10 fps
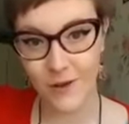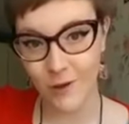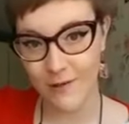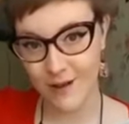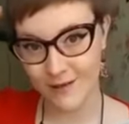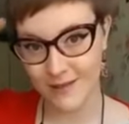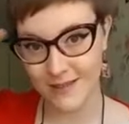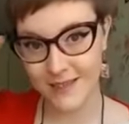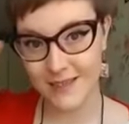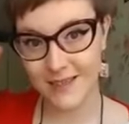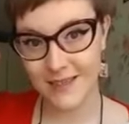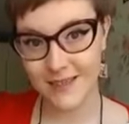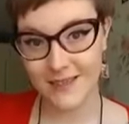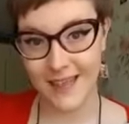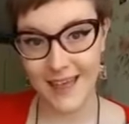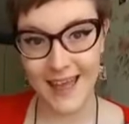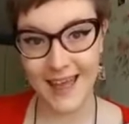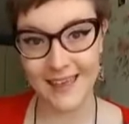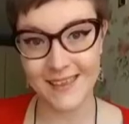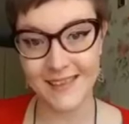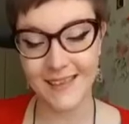around their head,